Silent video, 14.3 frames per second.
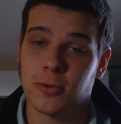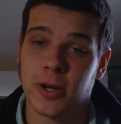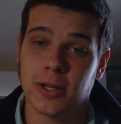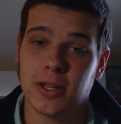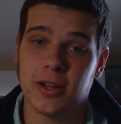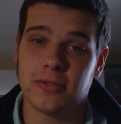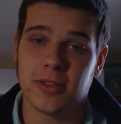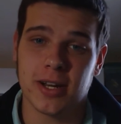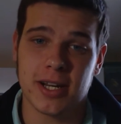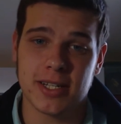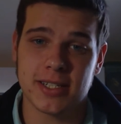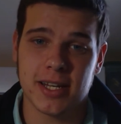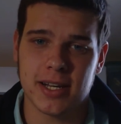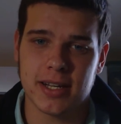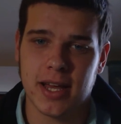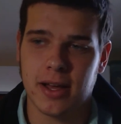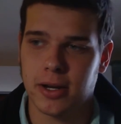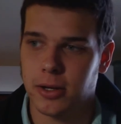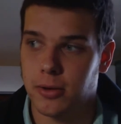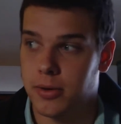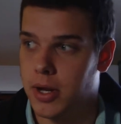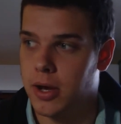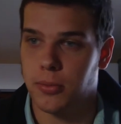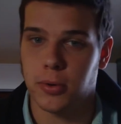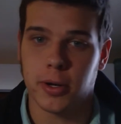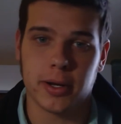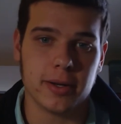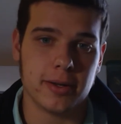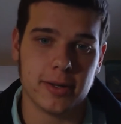and it's a great lift and I set it
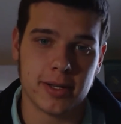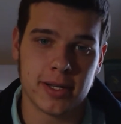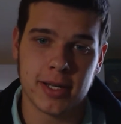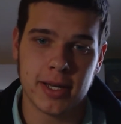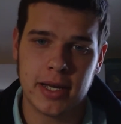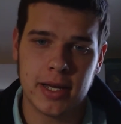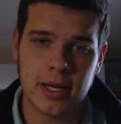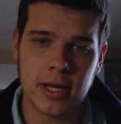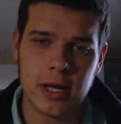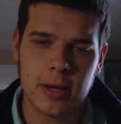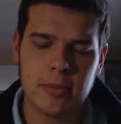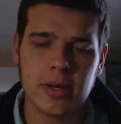down and go, now what?